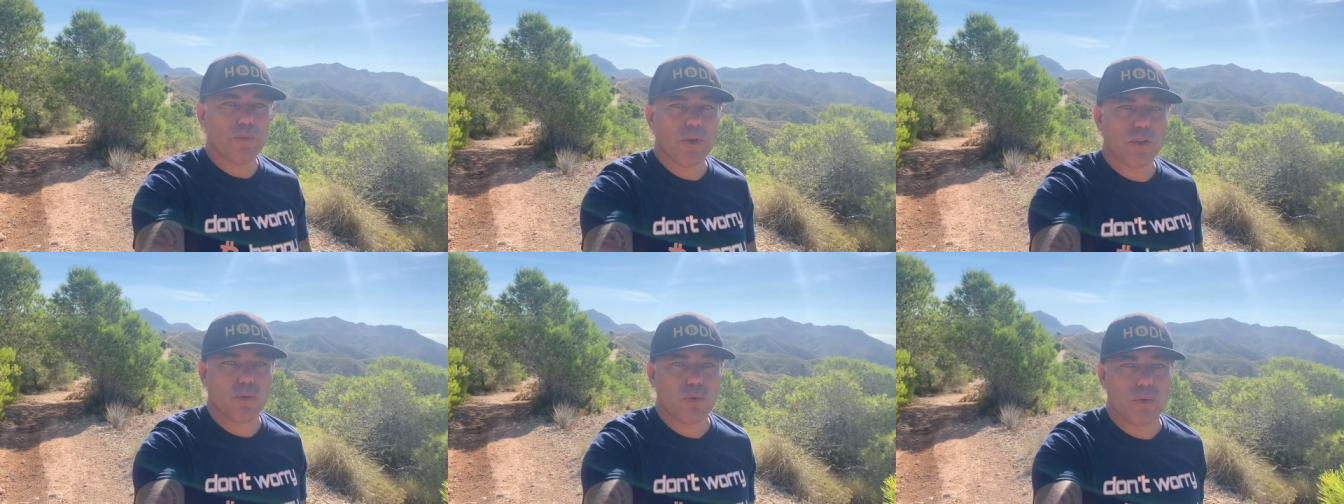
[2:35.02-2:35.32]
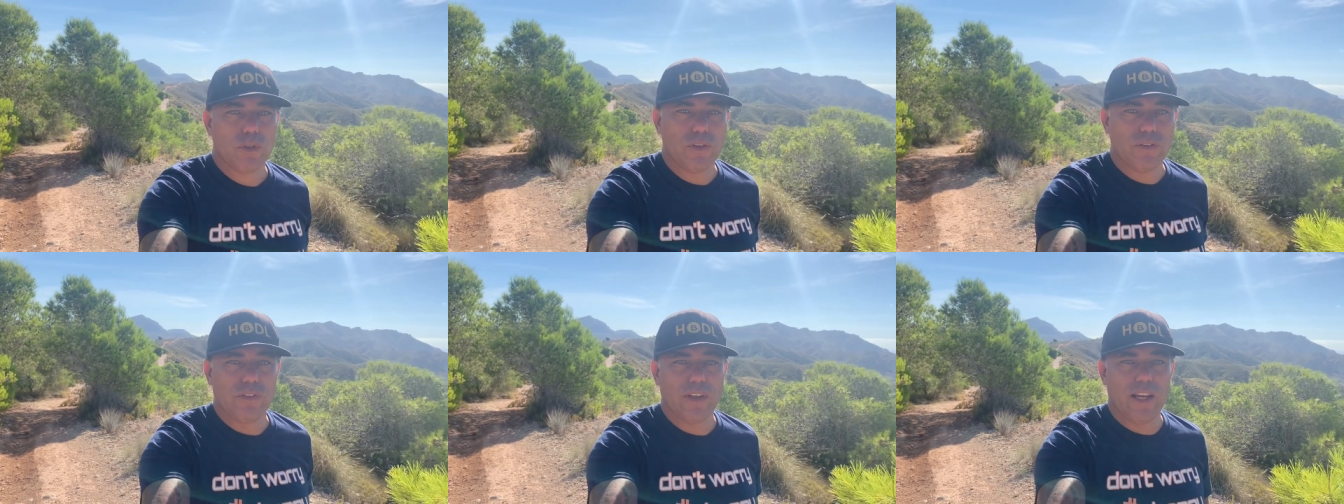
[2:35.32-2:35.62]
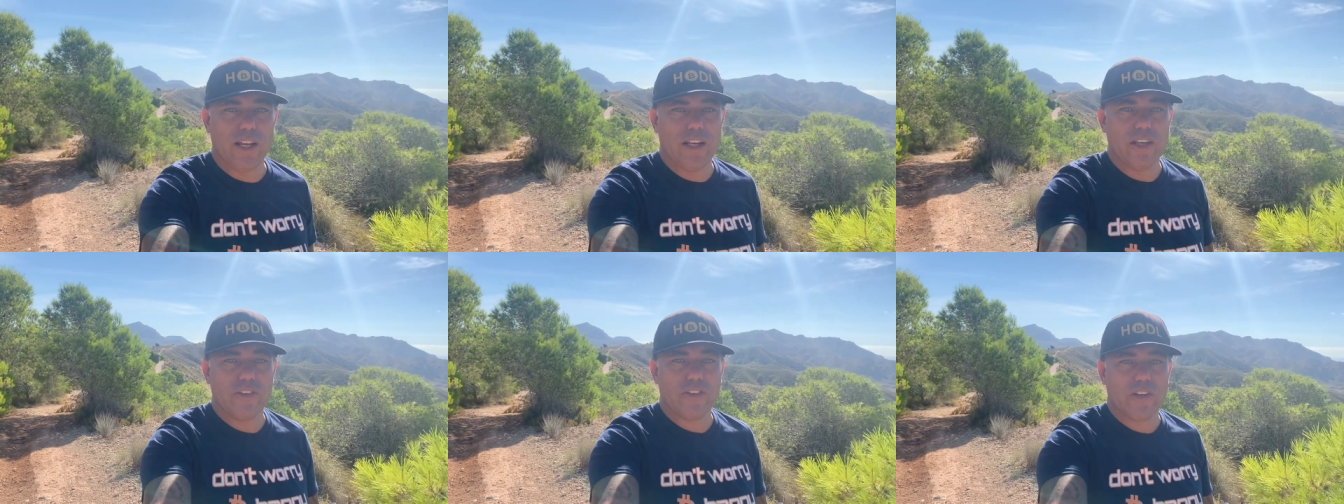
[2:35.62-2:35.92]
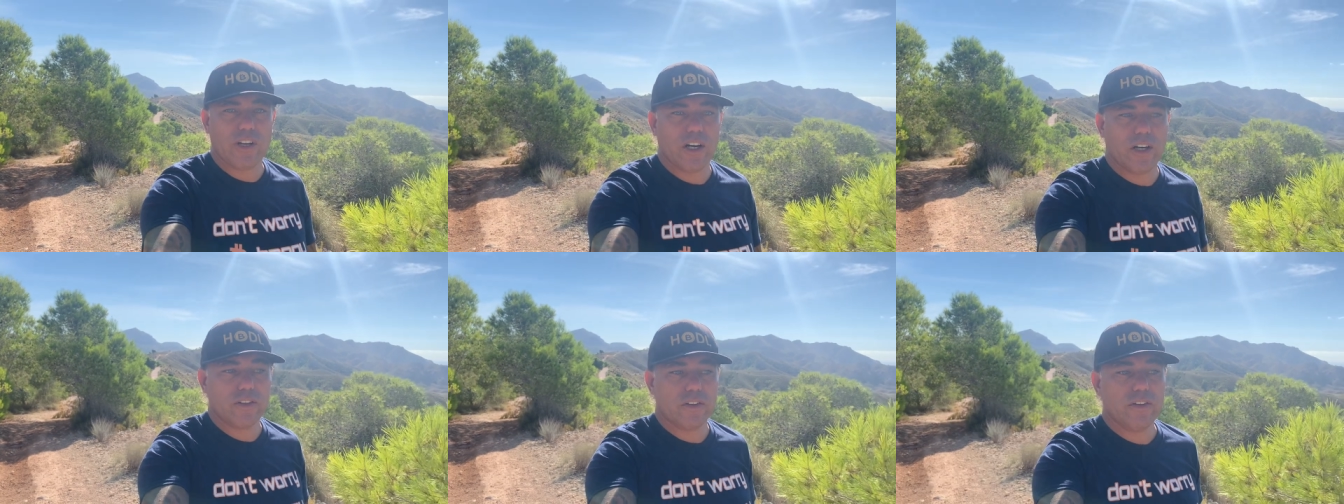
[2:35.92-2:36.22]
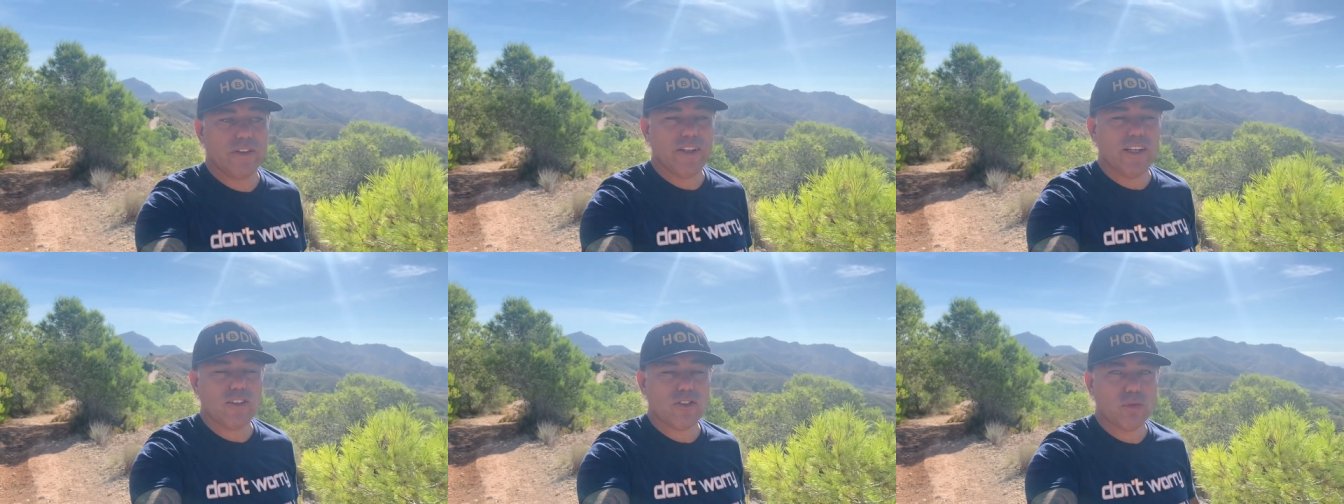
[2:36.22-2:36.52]
me to the daily chart.
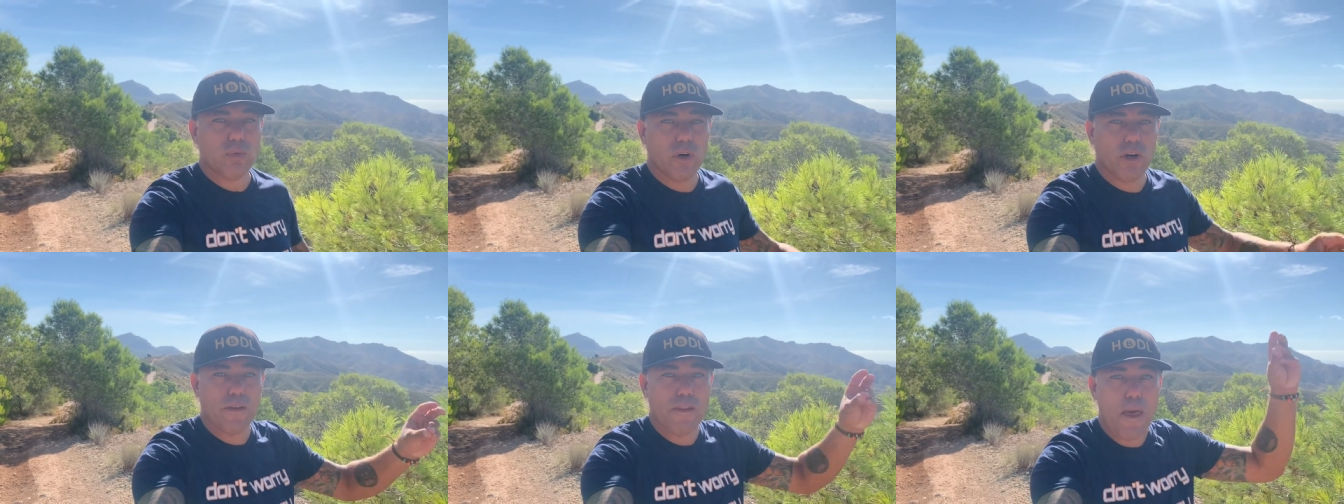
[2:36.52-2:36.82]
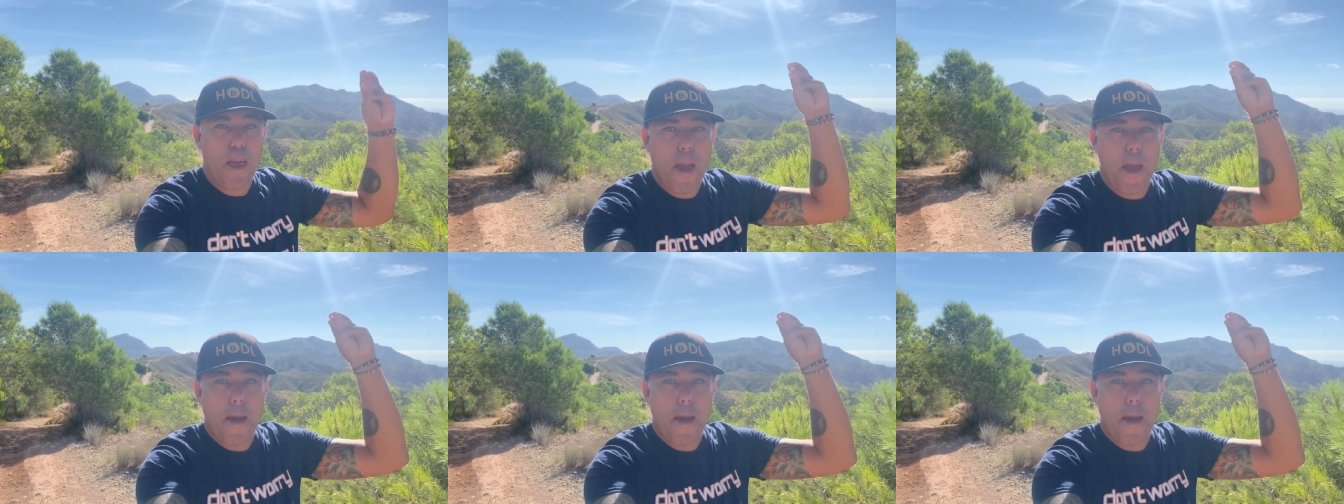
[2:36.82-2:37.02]
This one,